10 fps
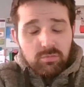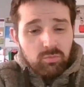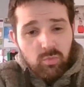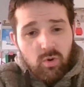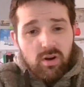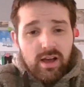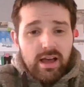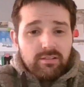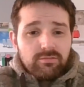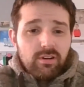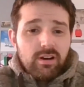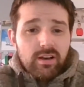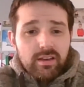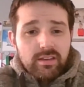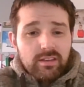what have
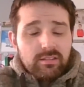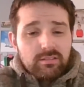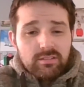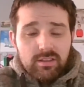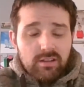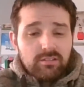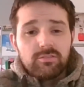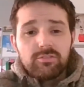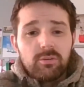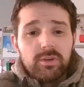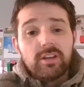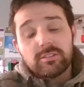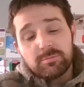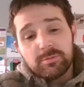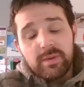I done from a
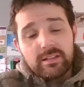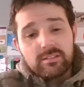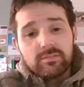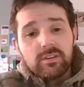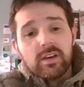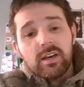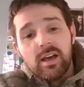nursing perspective?